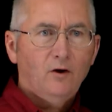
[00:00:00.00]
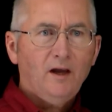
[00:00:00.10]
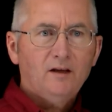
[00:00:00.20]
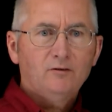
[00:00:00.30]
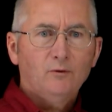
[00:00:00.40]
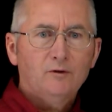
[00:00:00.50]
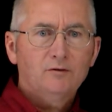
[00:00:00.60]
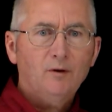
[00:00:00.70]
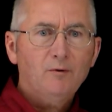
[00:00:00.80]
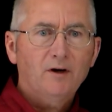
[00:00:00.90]
Okay, so in
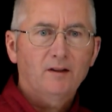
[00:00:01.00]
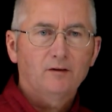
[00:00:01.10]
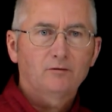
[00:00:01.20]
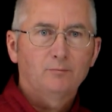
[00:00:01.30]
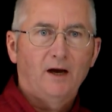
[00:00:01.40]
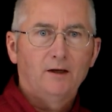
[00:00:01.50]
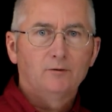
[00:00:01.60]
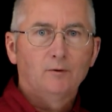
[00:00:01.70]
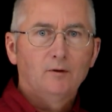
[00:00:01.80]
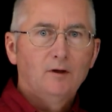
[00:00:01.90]
summary of this
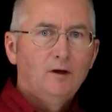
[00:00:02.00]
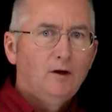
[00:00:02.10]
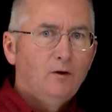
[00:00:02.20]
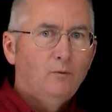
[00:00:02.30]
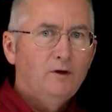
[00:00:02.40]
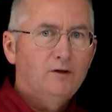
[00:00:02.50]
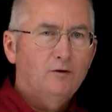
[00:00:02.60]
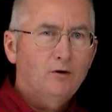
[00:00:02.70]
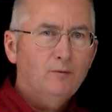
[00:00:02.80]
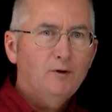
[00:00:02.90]
module, we
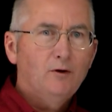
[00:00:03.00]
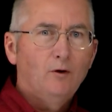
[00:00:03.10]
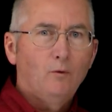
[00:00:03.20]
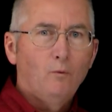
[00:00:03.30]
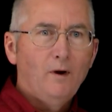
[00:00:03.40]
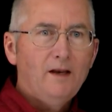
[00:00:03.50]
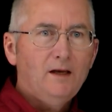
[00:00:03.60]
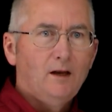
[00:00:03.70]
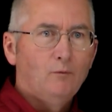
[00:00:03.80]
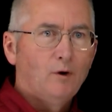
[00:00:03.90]
determined
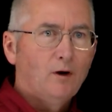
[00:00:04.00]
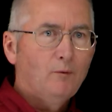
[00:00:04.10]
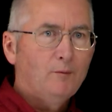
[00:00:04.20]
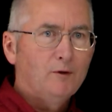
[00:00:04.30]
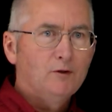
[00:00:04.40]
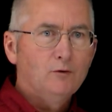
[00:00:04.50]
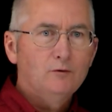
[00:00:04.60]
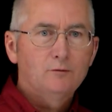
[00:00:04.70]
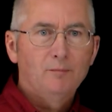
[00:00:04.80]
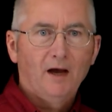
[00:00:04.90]
when and where we would
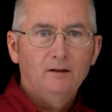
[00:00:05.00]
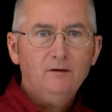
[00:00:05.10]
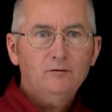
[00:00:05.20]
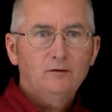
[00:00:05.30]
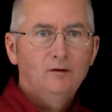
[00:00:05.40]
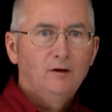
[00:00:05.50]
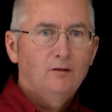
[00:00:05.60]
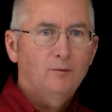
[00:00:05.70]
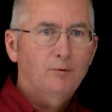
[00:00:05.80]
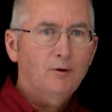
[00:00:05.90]
use ballast,
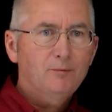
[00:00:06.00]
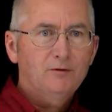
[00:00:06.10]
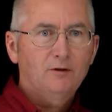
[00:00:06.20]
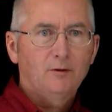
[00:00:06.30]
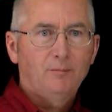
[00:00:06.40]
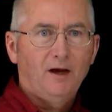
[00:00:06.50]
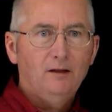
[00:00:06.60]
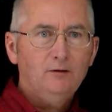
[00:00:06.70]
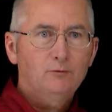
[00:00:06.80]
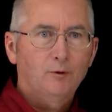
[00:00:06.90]
the purpose of the
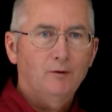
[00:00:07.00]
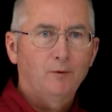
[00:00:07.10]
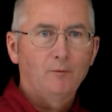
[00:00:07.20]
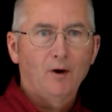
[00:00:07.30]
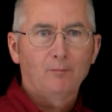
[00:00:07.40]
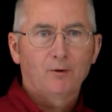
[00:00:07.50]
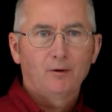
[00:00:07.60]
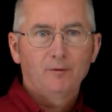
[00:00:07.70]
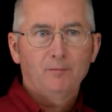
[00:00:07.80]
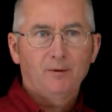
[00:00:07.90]
ballast, whether we want
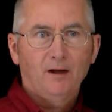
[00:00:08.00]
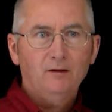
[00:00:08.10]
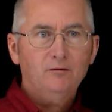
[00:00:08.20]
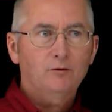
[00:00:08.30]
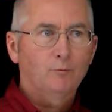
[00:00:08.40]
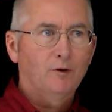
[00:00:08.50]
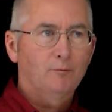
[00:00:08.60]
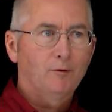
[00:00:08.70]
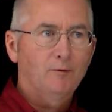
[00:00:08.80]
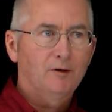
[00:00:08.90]
permanent ballast or
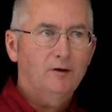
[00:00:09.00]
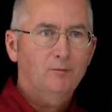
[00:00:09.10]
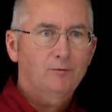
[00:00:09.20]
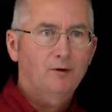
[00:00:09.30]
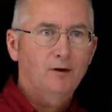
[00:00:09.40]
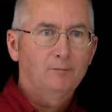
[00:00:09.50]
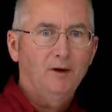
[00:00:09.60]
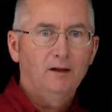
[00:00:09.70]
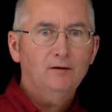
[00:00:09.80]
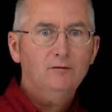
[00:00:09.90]
whether we want temporary
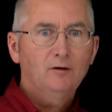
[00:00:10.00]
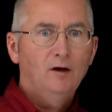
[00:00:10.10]
ballast.